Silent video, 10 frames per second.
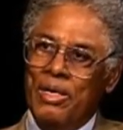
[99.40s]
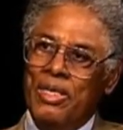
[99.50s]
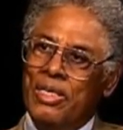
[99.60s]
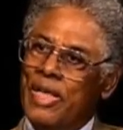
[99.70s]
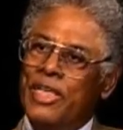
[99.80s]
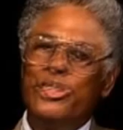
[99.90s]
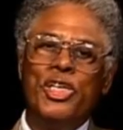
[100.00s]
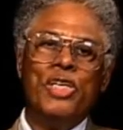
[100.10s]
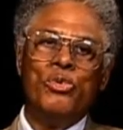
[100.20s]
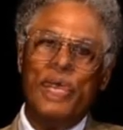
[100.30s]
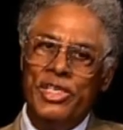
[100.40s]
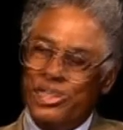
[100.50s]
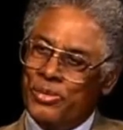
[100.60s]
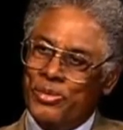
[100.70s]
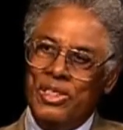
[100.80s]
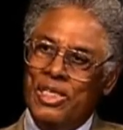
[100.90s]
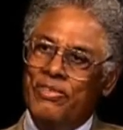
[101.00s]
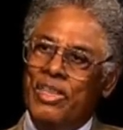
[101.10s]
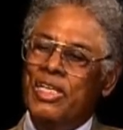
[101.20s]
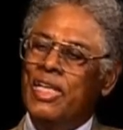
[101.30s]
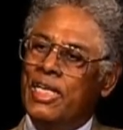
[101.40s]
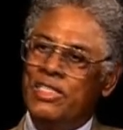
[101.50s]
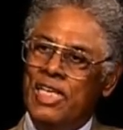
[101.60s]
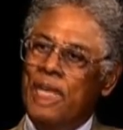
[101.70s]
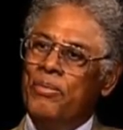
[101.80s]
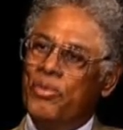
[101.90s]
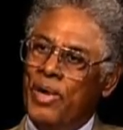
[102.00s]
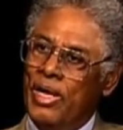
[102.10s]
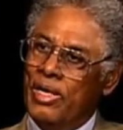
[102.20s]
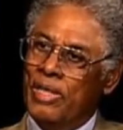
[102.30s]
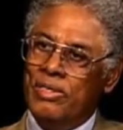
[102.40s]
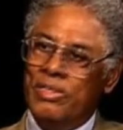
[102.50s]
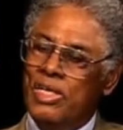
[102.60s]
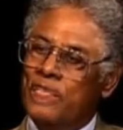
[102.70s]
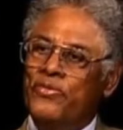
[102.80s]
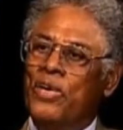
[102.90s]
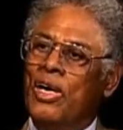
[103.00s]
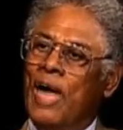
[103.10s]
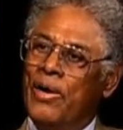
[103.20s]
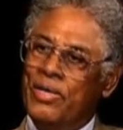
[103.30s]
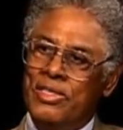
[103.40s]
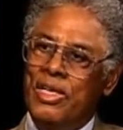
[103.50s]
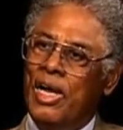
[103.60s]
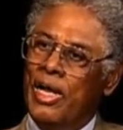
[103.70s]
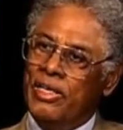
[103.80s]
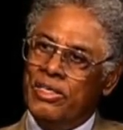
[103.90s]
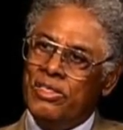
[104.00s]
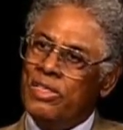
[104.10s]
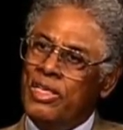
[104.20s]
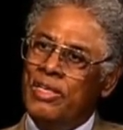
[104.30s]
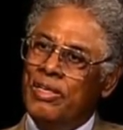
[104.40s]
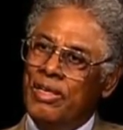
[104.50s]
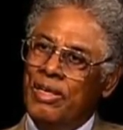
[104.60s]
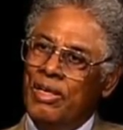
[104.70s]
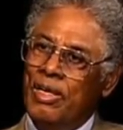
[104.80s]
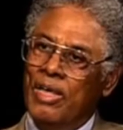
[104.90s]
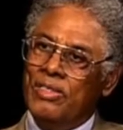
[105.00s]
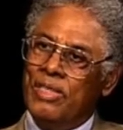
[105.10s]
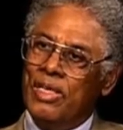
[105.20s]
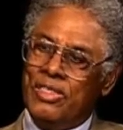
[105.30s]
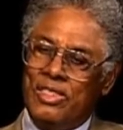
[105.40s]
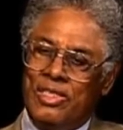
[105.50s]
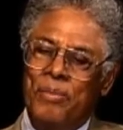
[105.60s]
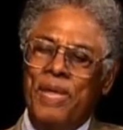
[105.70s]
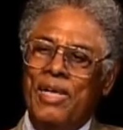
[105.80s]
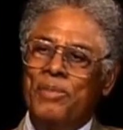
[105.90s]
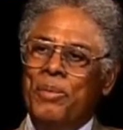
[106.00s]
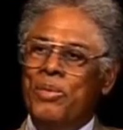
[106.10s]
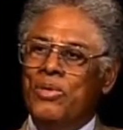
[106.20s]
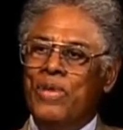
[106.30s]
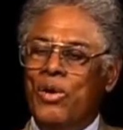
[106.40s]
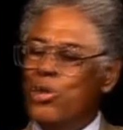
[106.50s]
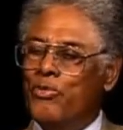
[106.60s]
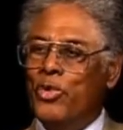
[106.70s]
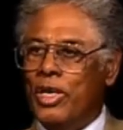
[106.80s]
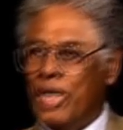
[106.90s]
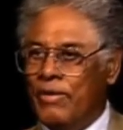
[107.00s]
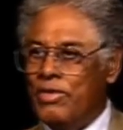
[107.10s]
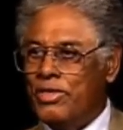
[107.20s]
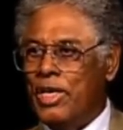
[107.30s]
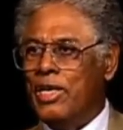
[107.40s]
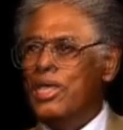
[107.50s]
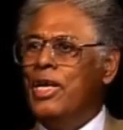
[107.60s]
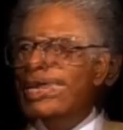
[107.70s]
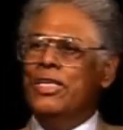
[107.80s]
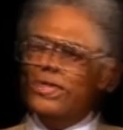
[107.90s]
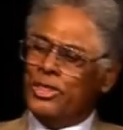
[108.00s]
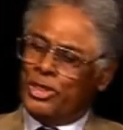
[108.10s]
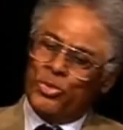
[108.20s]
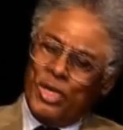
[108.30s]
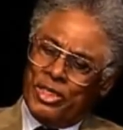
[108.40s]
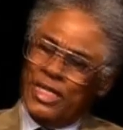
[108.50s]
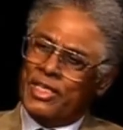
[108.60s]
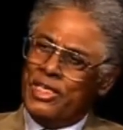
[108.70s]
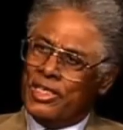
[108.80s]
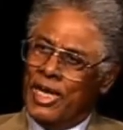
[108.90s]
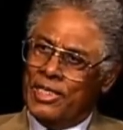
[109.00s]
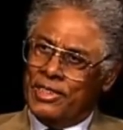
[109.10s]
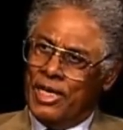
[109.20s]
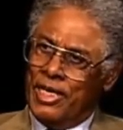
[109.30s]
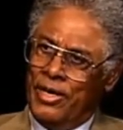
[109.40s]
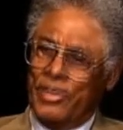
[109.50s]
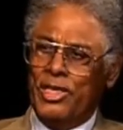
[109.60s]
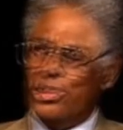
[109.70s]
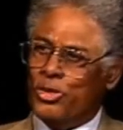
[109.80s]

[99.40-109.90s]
and the, the next generation will live under that same threat and as far out as the eye can see. And so sometimes people who get who are very clever say it's just as well to let these guys get in there and